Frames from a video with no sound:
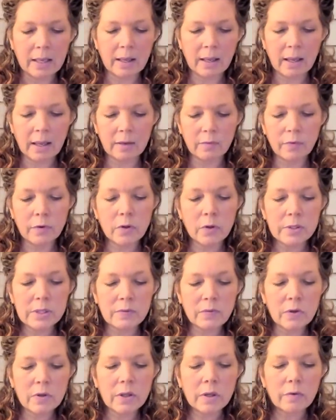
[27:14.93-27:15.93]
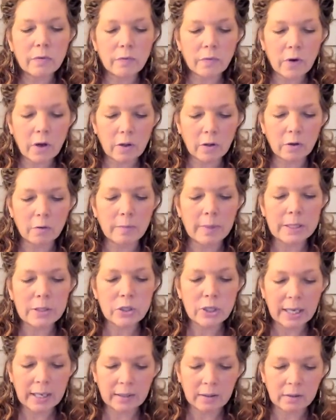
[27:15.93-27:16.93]
And for those of you that follow my
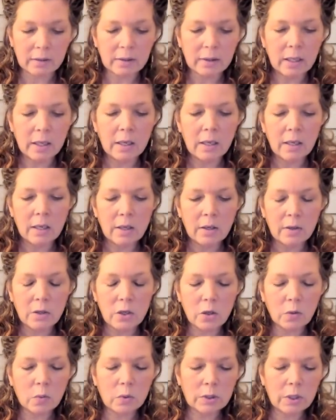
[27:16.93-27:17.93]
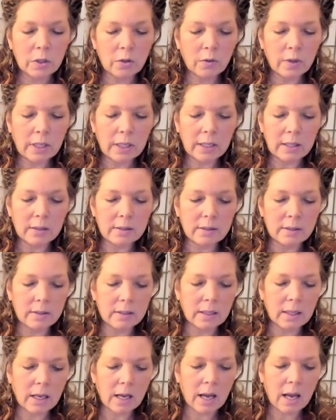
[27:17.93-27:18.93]
channel, you will know that
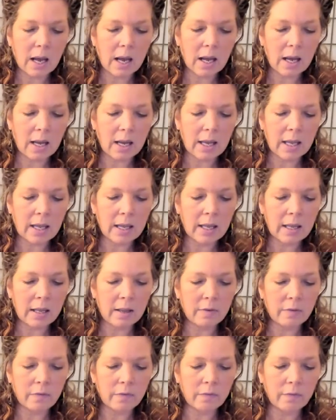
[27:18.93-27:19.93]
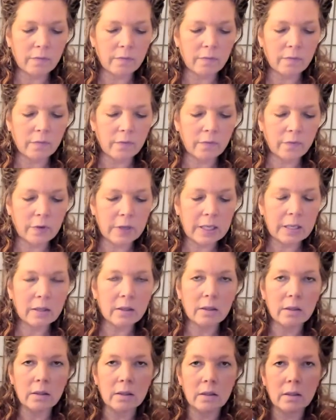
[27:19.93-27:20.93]
I
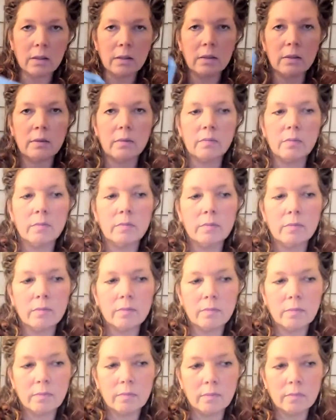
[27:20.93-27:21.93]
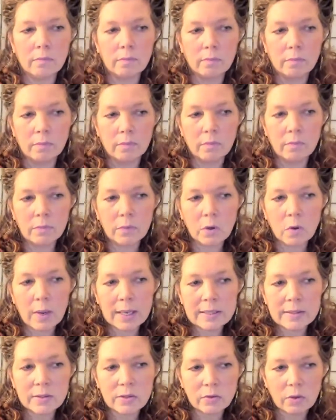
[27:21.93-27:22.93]
feel
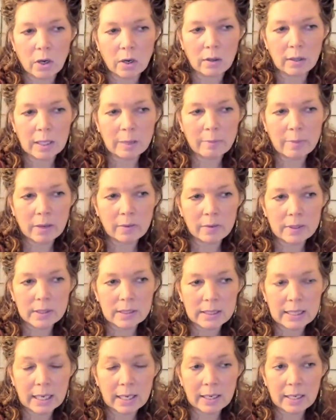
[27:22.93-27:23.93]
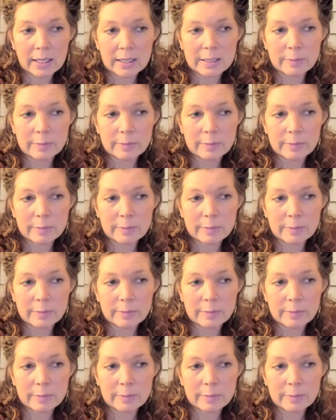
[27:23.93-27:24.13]
quite strongly about this deck.